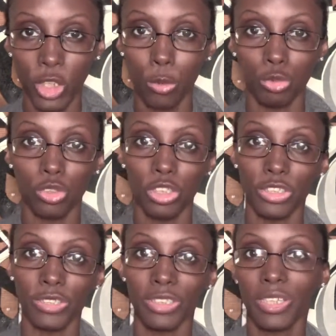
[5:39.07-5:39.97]
I hope you
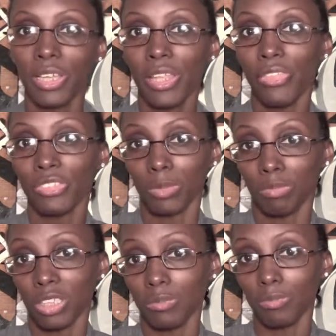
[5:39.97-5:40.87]
learned
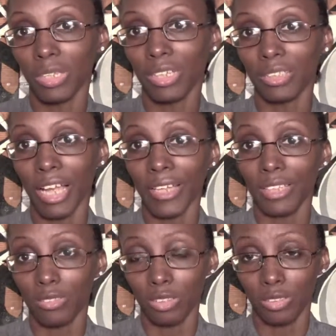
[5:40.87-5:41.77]
something that
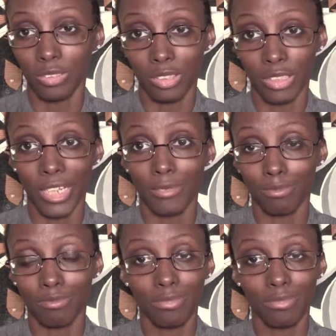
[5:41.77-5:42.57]
I